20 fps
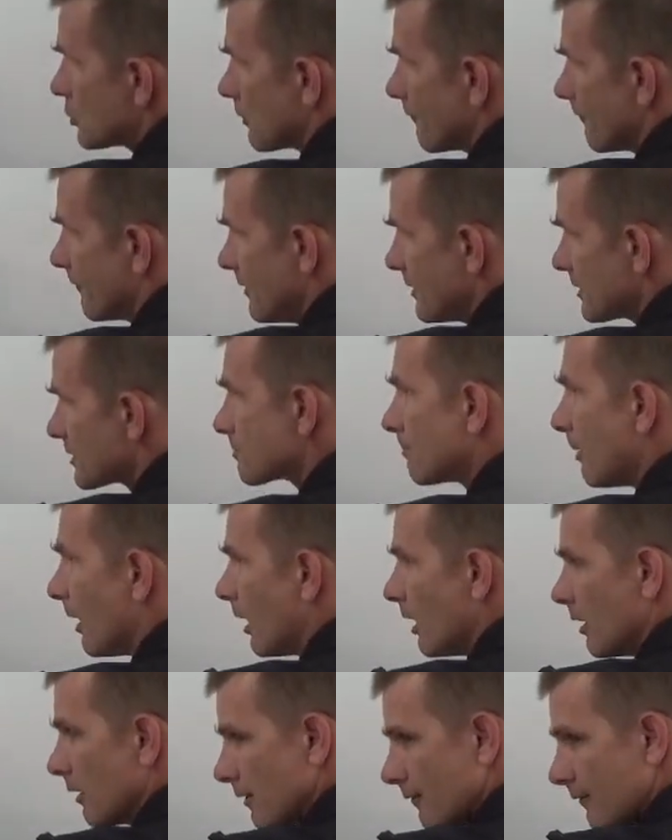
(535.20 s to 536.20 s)
of this
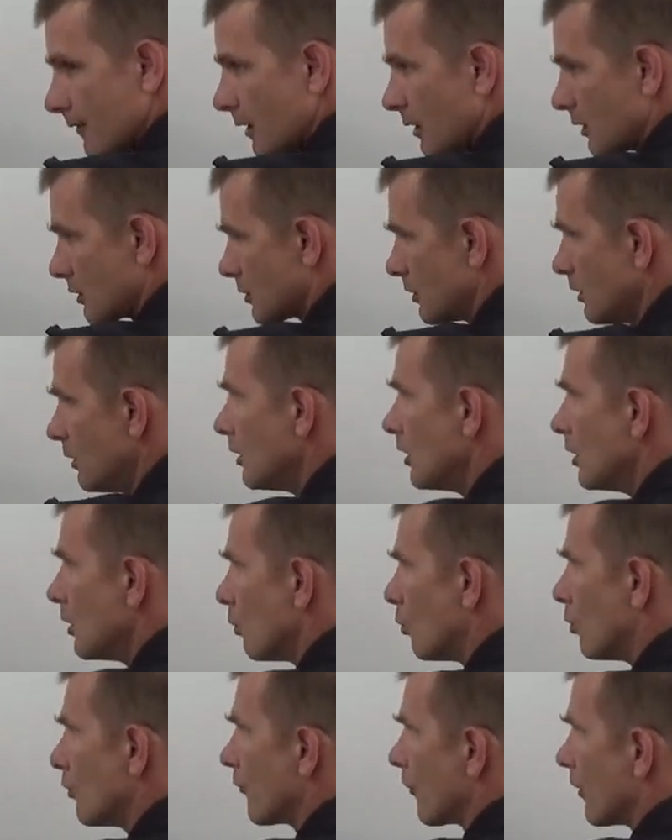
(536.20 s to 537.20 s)
part of the function
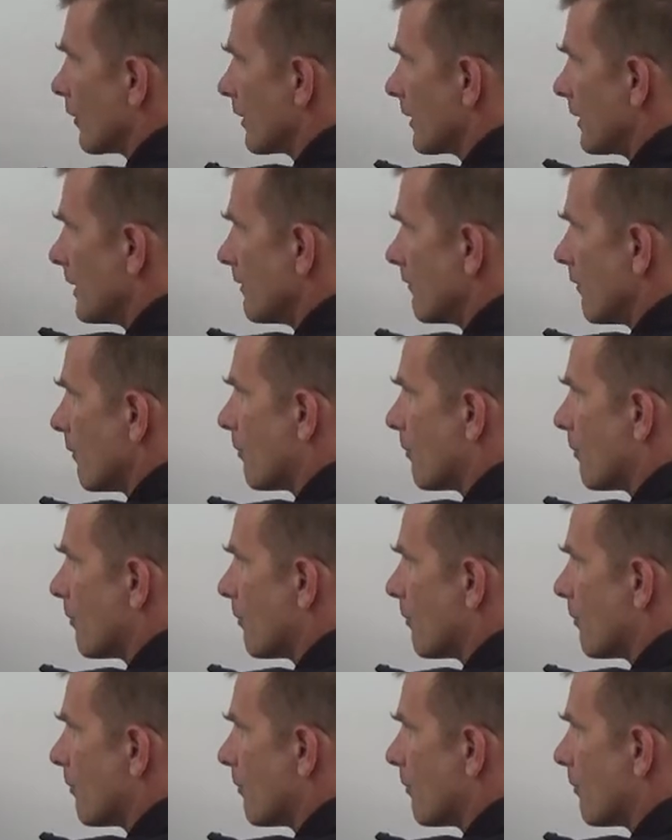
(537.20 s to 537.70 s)
was only ever